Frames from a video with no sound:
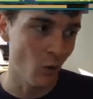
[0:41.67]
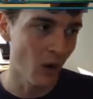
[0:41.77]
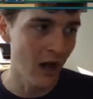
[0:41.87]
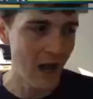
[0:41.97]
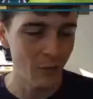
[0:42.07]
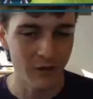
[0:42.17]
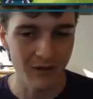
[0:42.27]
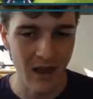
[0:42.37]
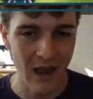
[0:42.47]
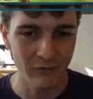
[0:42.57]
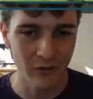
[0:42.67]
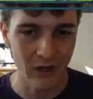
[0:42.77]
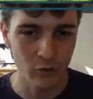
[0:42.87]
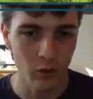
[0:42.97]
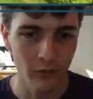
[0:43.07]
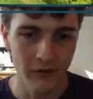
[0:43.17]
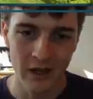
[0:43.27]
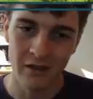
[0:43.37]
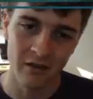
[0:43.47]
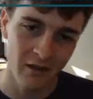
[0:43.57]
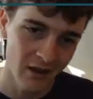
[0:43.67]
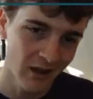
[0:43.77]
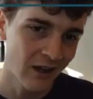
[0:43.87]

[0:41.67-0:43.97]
what happens after that 12 days.